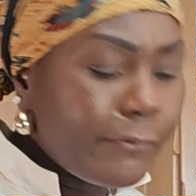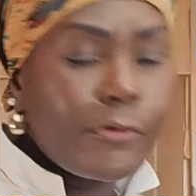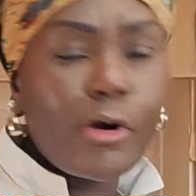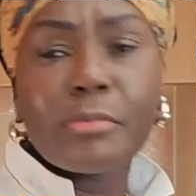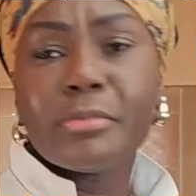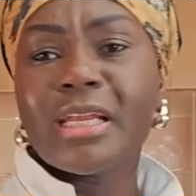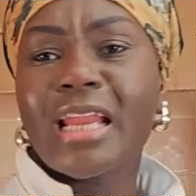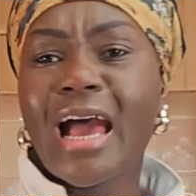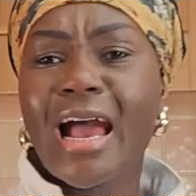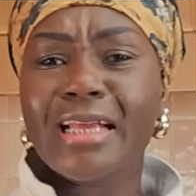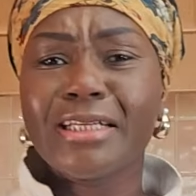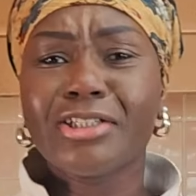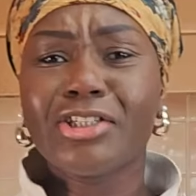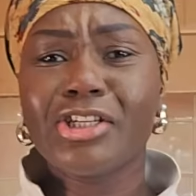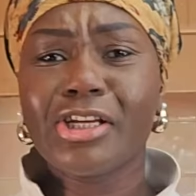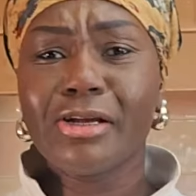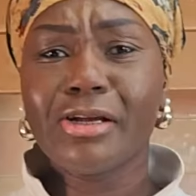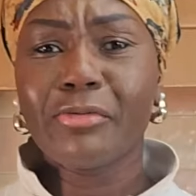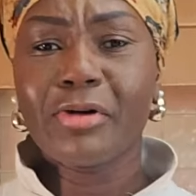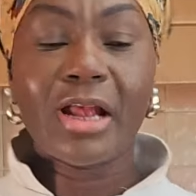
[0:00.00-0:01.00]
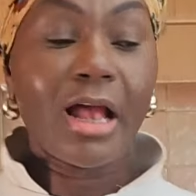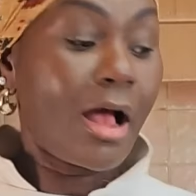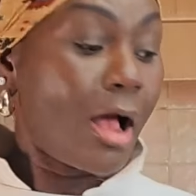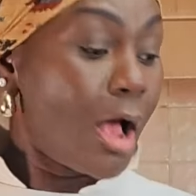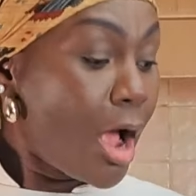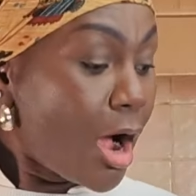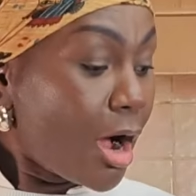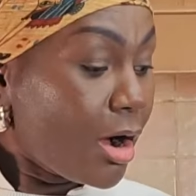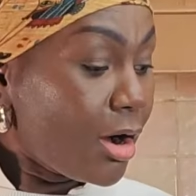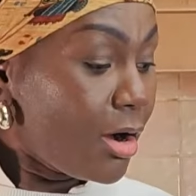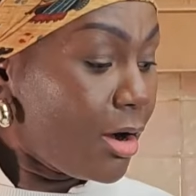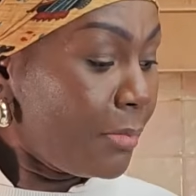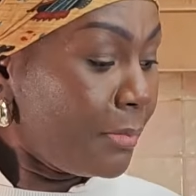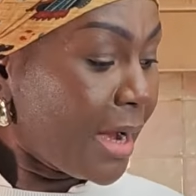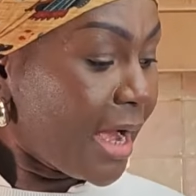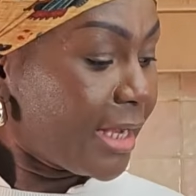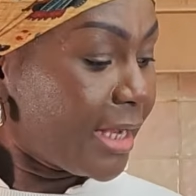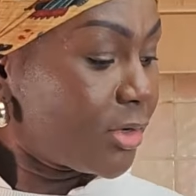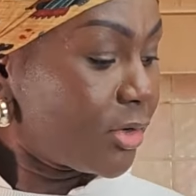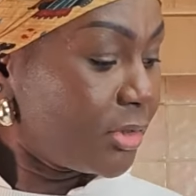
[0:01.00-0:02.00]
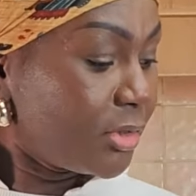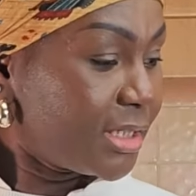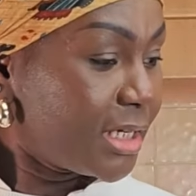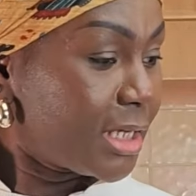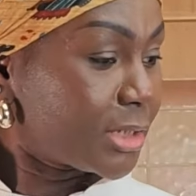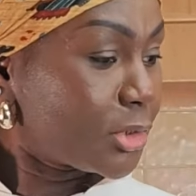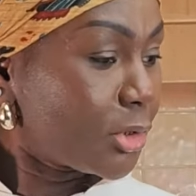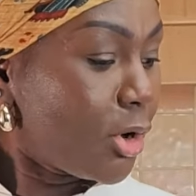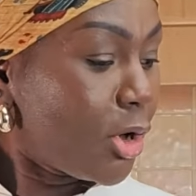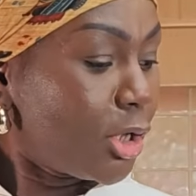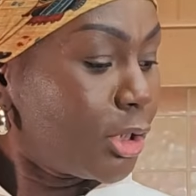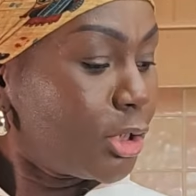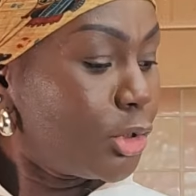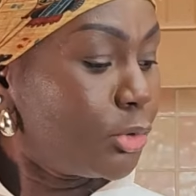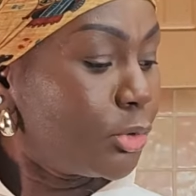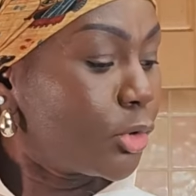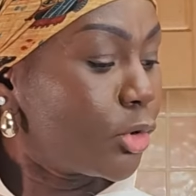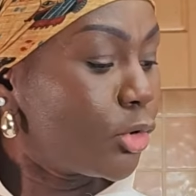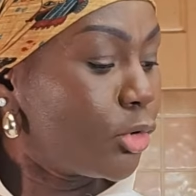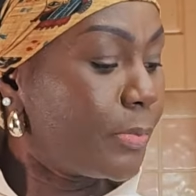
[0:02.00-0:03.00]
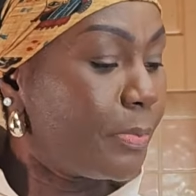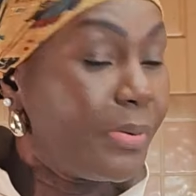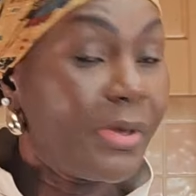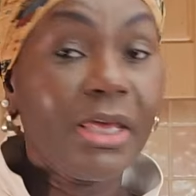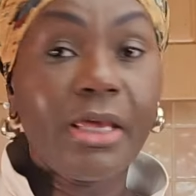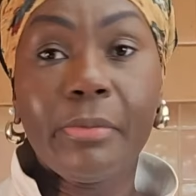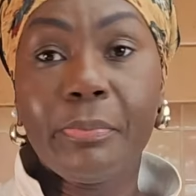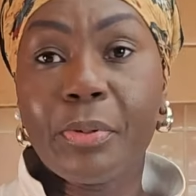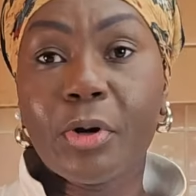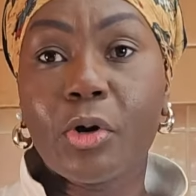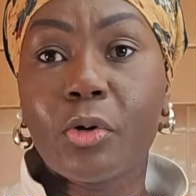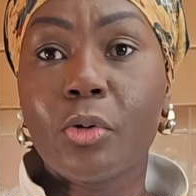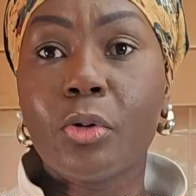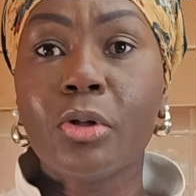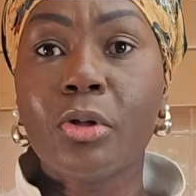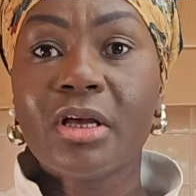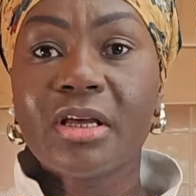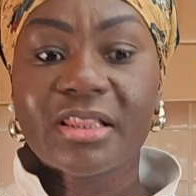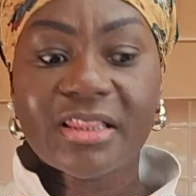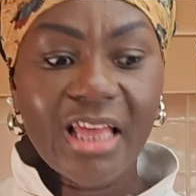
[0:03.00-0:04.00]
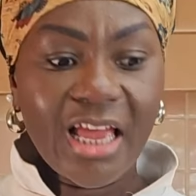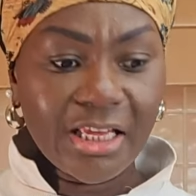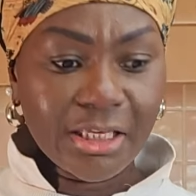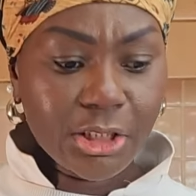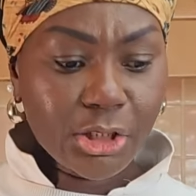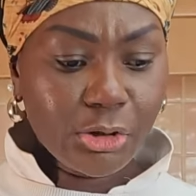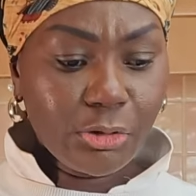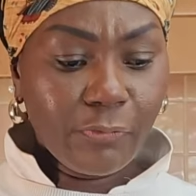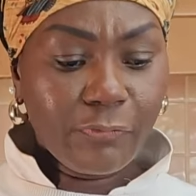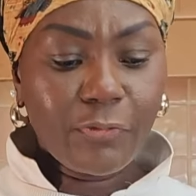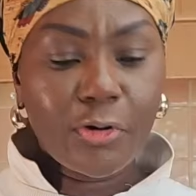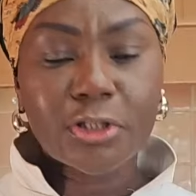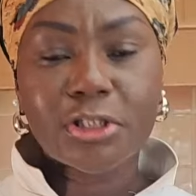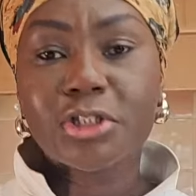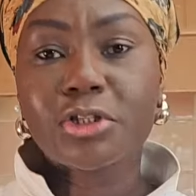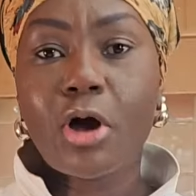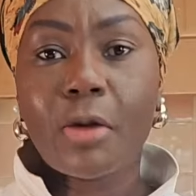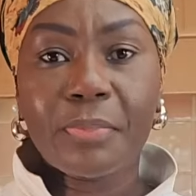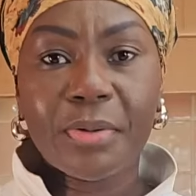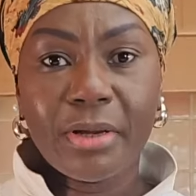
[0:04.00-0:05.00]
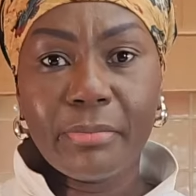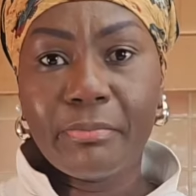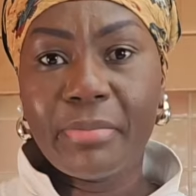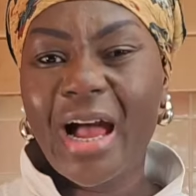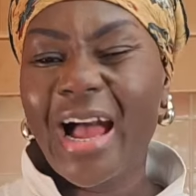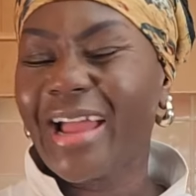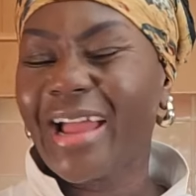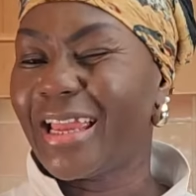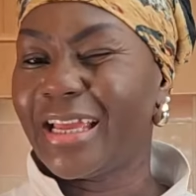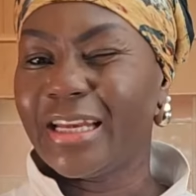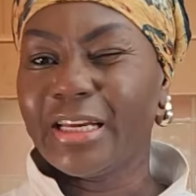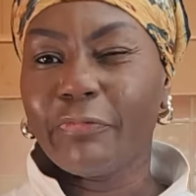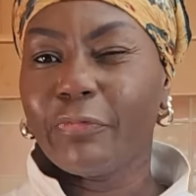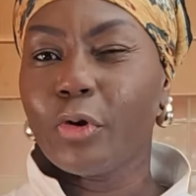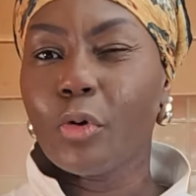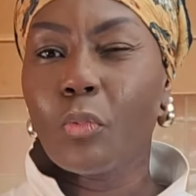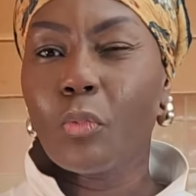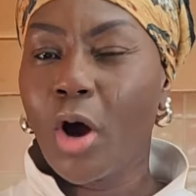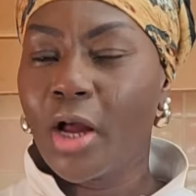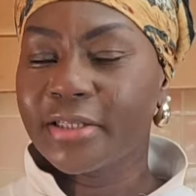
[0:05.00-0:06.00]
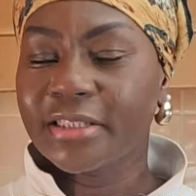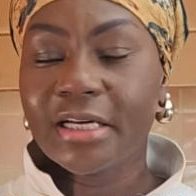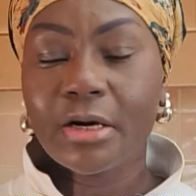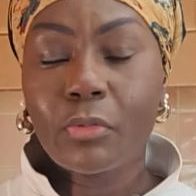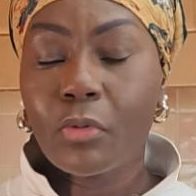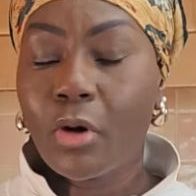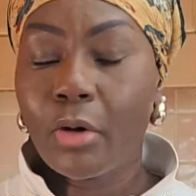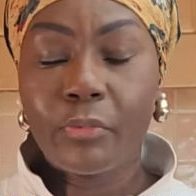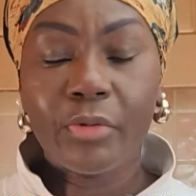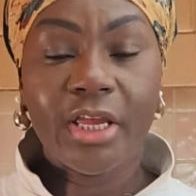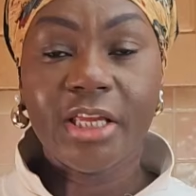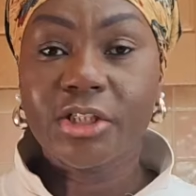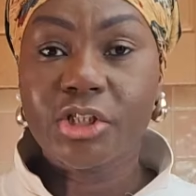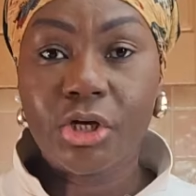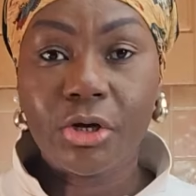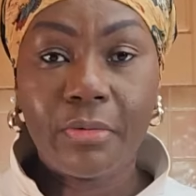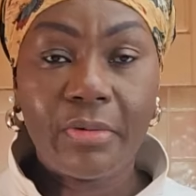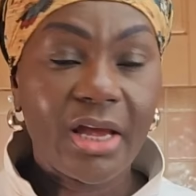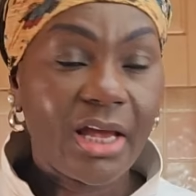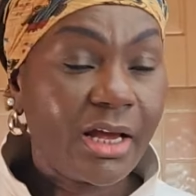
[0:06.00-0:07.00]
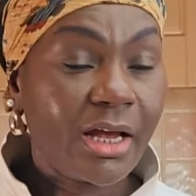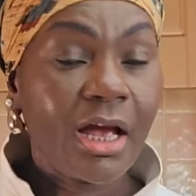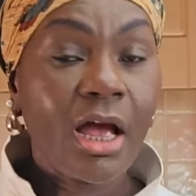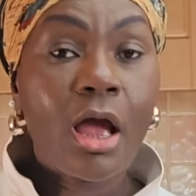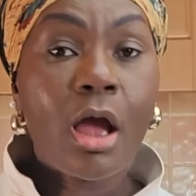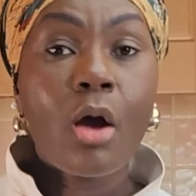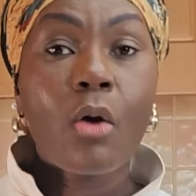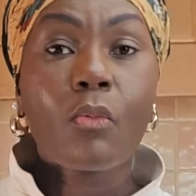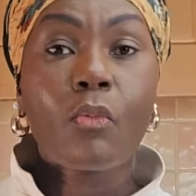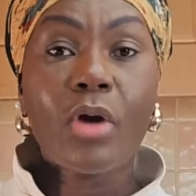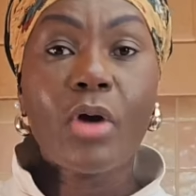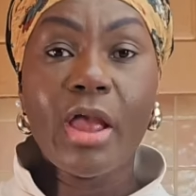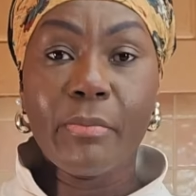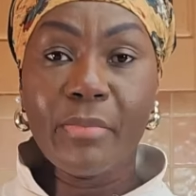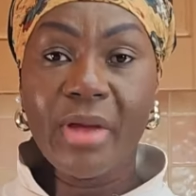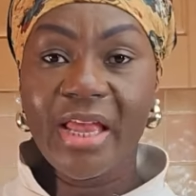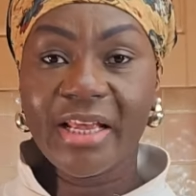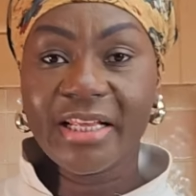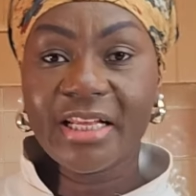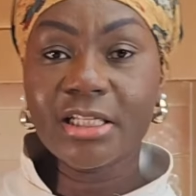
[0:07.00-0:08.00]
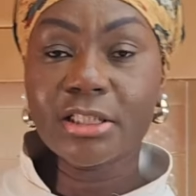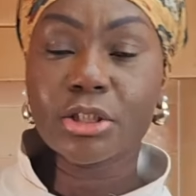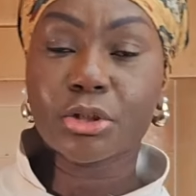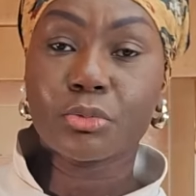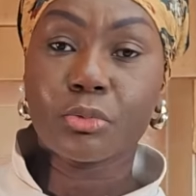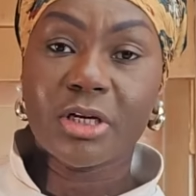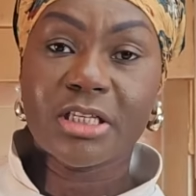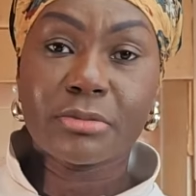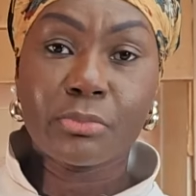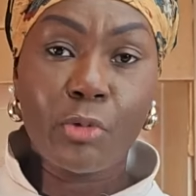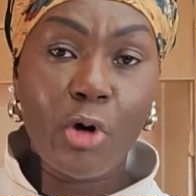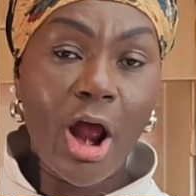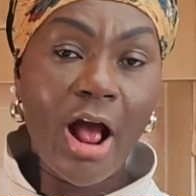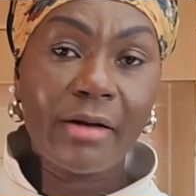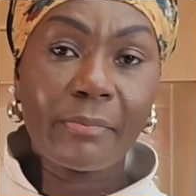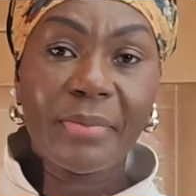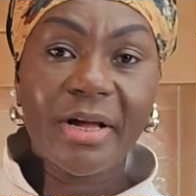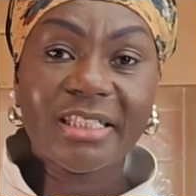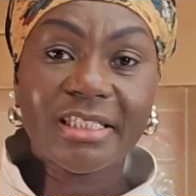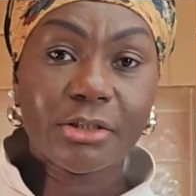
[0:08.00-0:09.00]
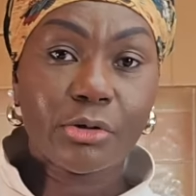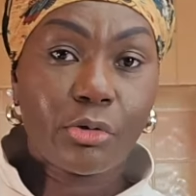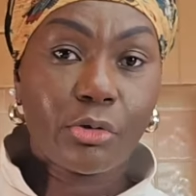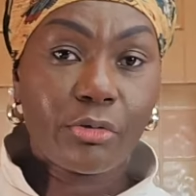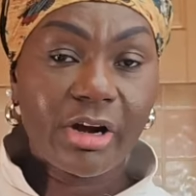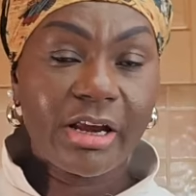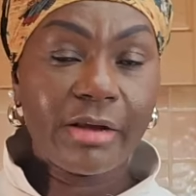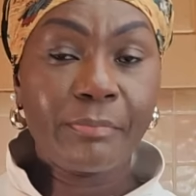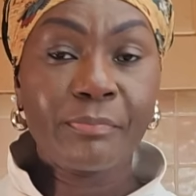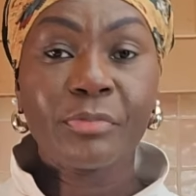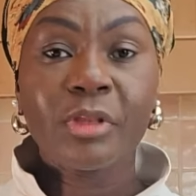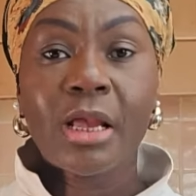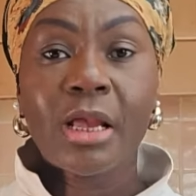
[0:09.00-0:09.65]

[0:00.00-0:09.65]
from Nigeria. Oh my goodness, all you good people, thank you for stopping by. And if you wonder what we're doing, we're making Swiss meringue buttercream,